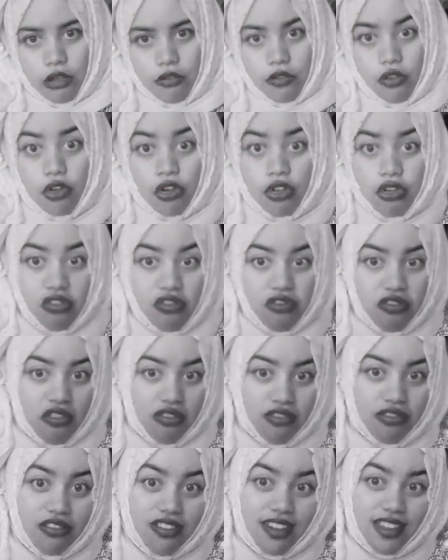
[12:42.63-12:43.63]
For you for
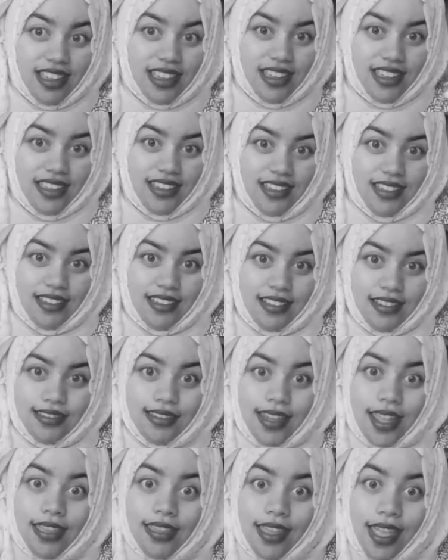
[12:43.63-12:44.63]
free.
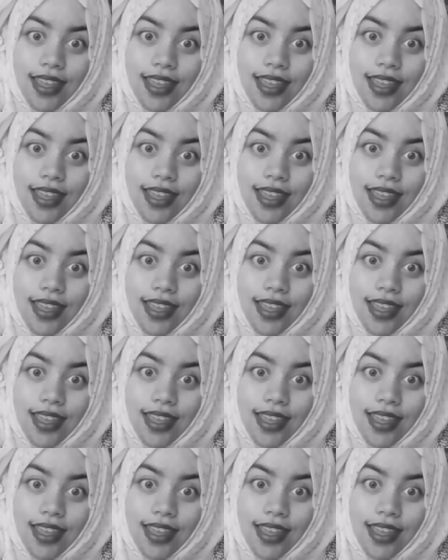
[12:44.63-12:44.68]
Take